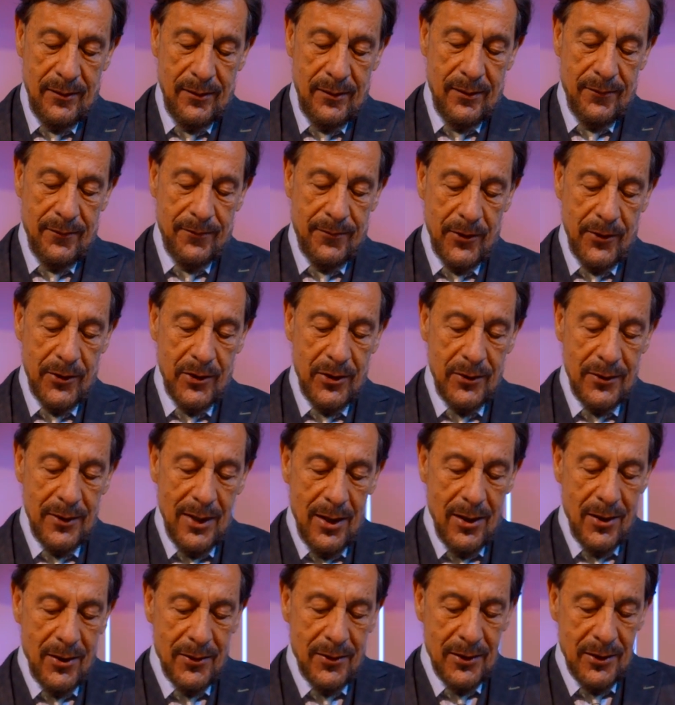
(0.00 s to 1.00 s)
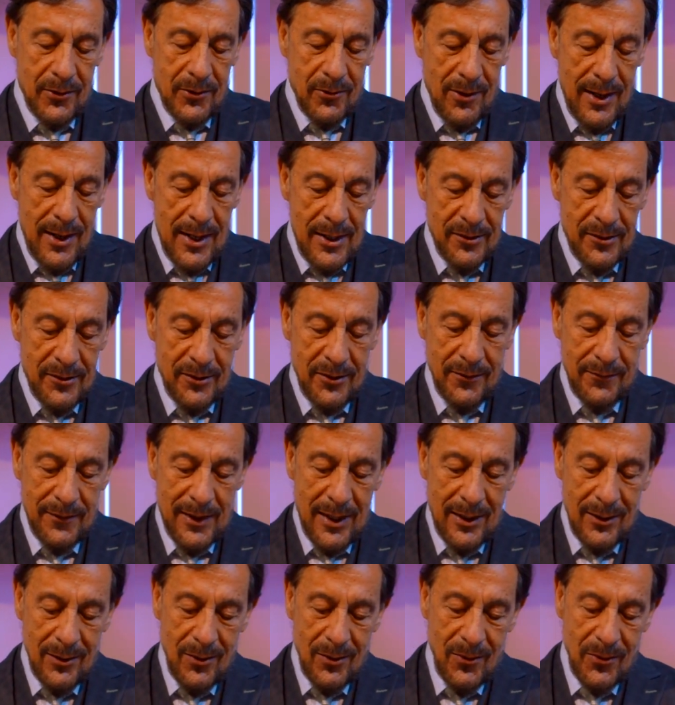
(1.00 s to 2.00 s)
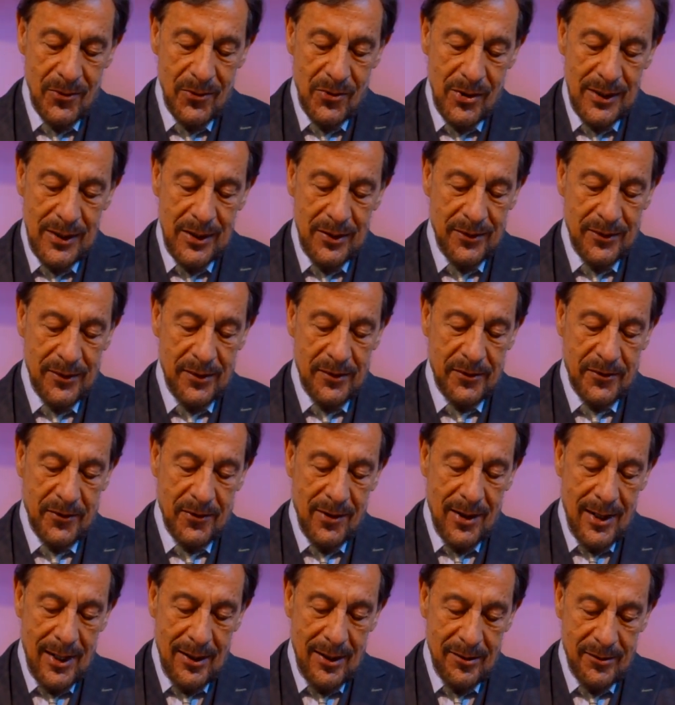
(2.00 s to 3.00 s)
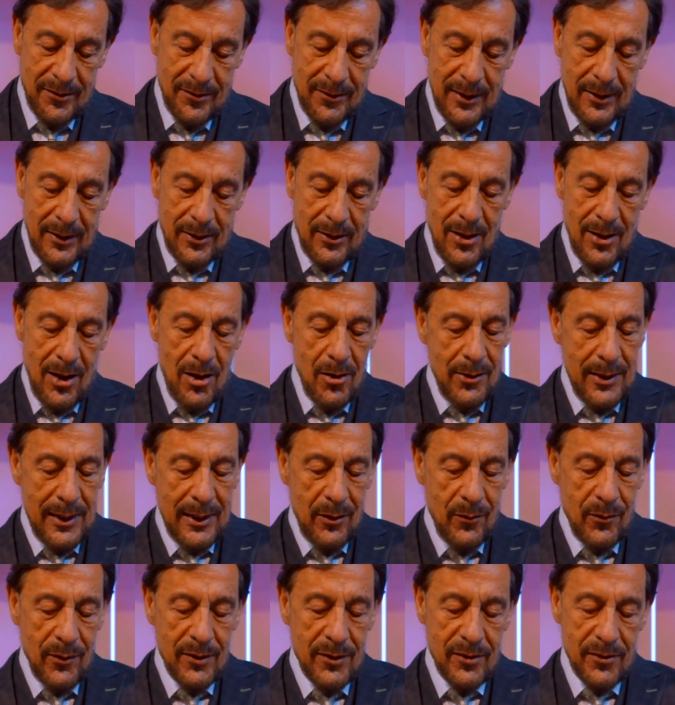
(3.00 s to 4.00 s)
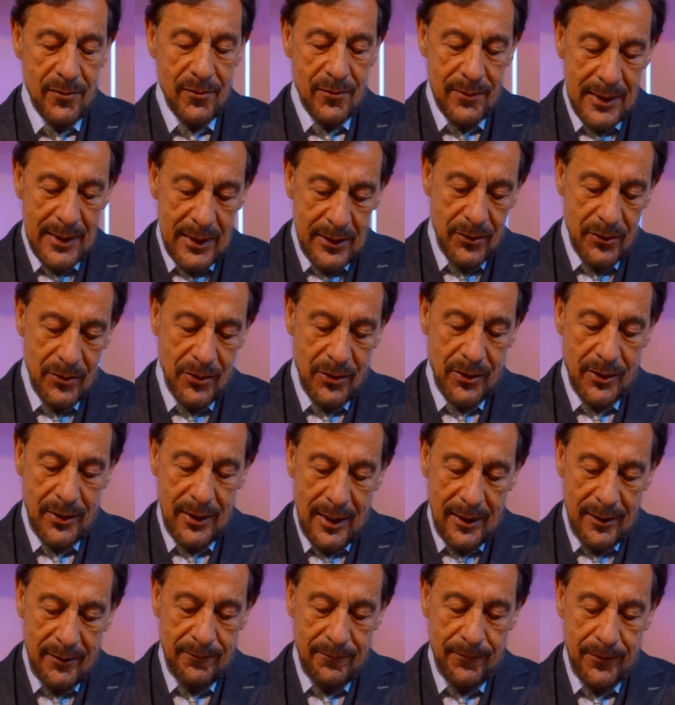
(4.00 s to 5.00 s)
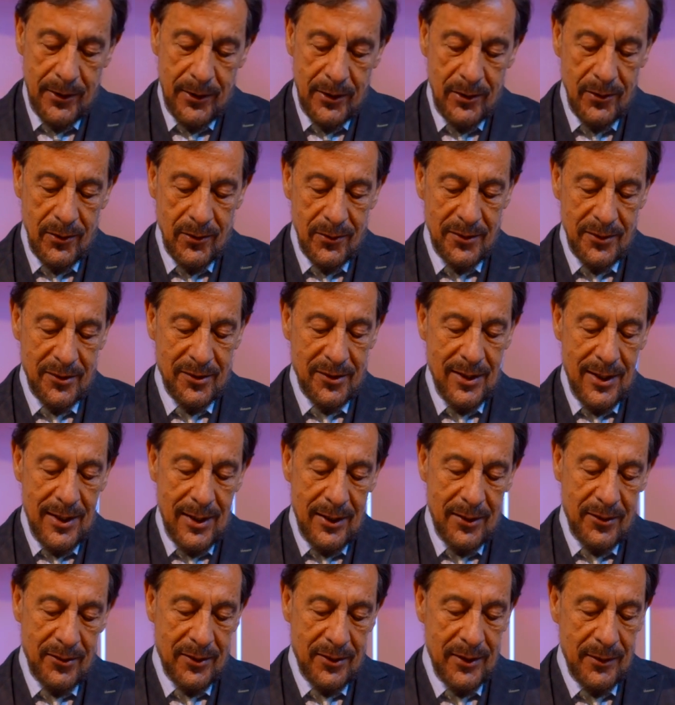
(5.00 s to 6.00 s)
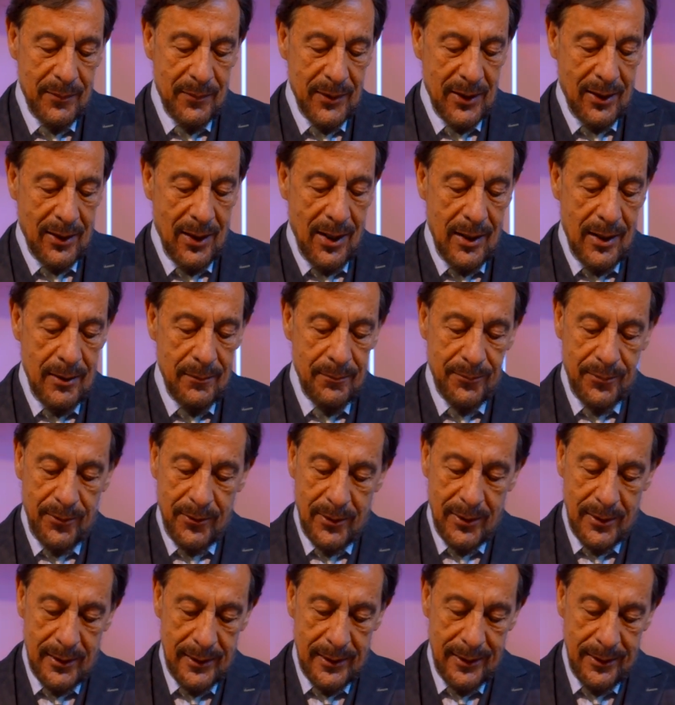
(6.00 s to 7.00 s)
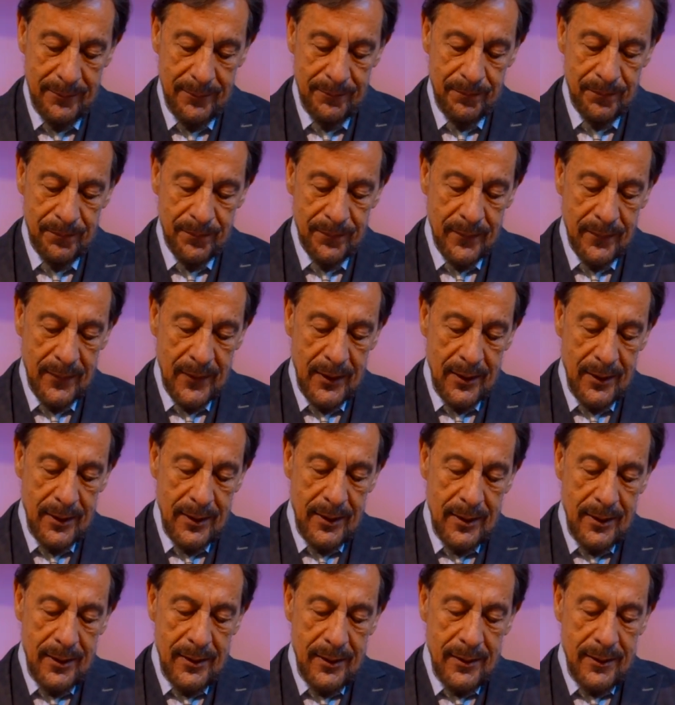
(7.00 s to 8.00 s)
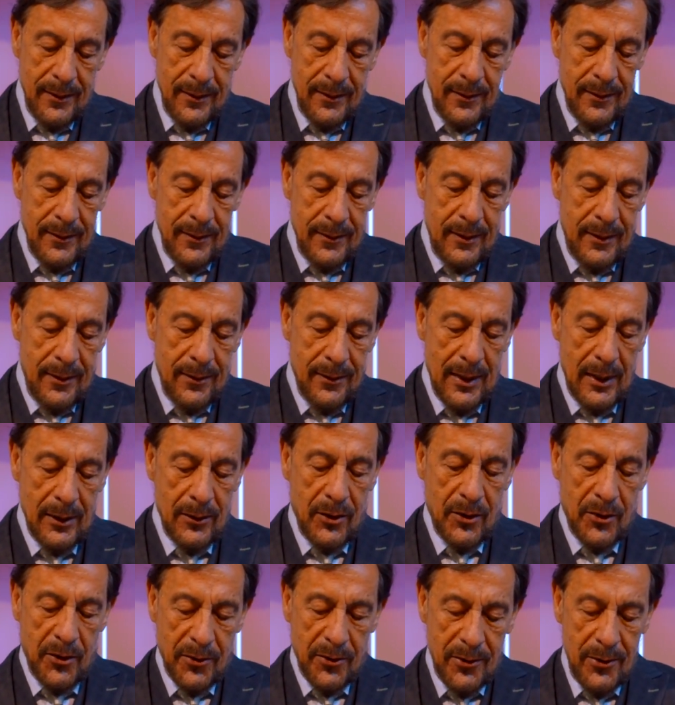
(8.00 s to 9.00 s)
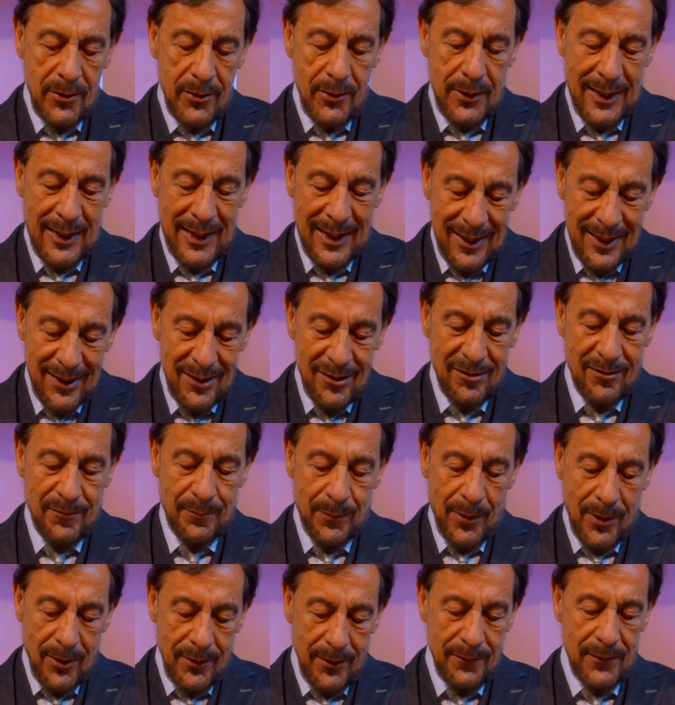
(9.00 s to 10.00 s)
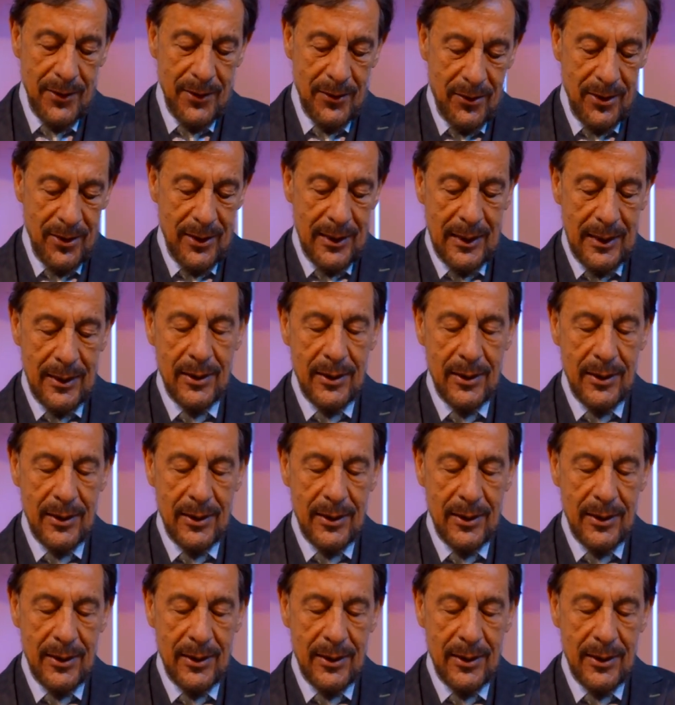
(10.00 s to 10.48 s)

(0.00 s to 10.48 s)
"For you know the grace of our Lord Jesus Christ, that though he was rich, yet for your sakes he became poor, that through his poverty